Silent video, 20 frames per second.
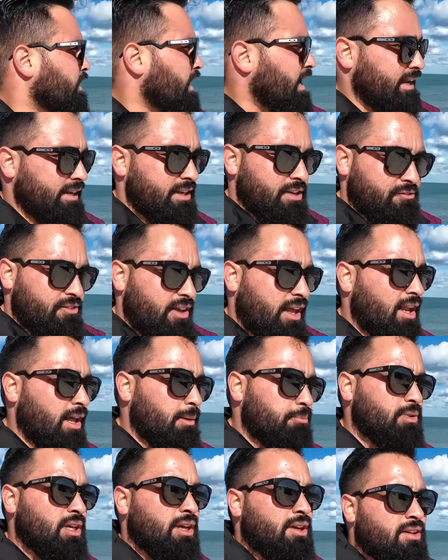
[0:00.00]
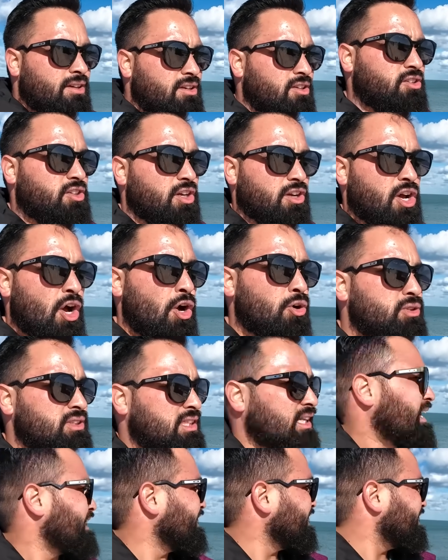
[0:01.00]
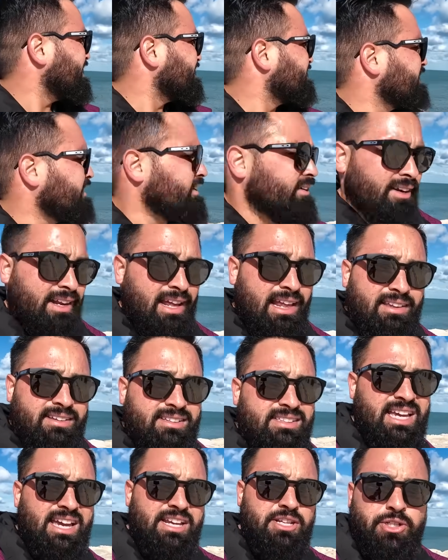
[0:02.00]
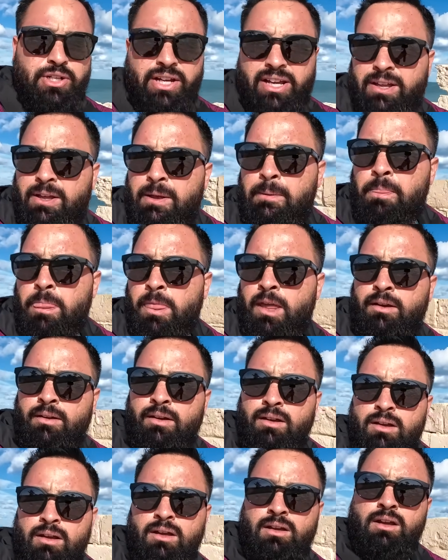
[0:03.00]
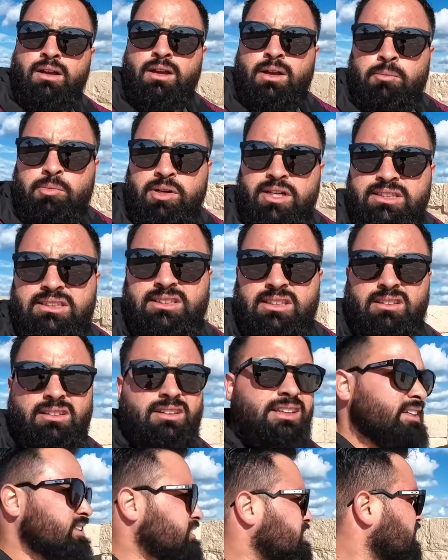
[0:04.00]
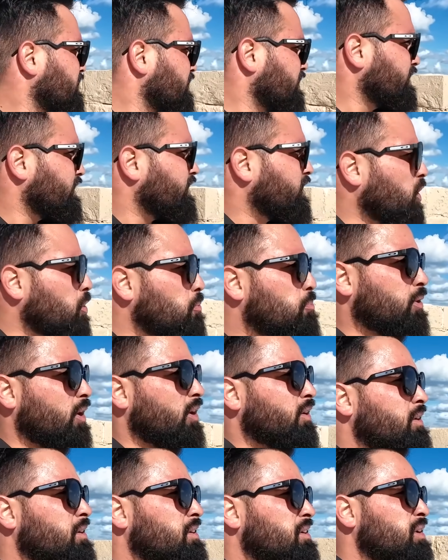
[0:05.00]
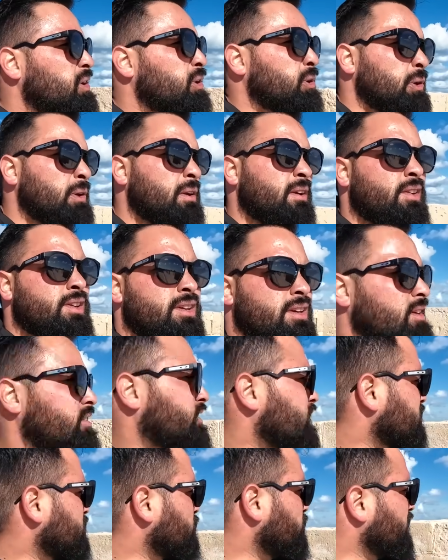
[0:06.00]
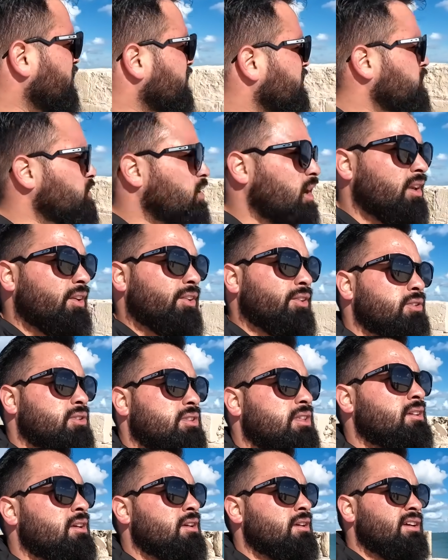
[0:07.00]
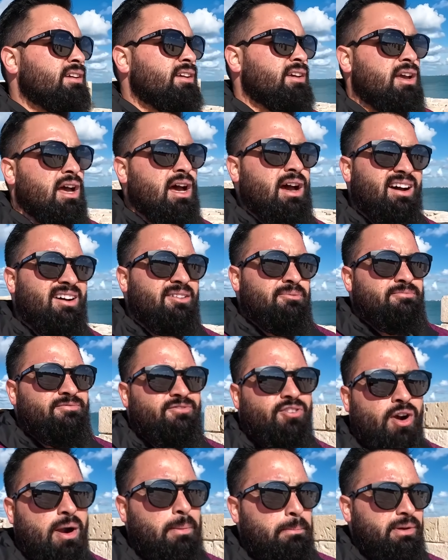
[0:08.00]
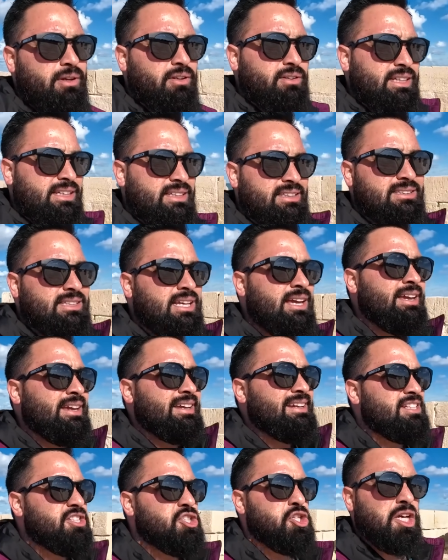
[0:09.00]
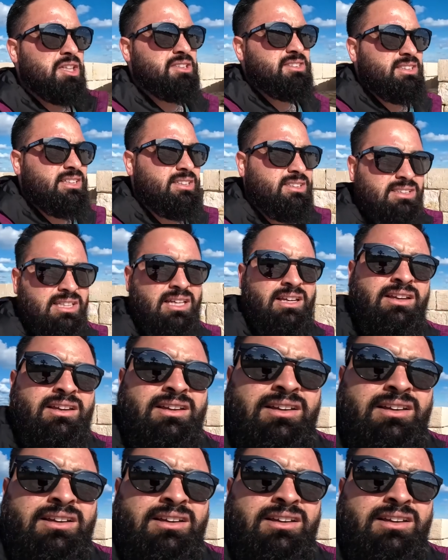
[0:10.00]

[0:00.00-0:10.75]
and developed the coastline is here in Alexandria. Because this GoPro doesn't really do all those far buildings justice.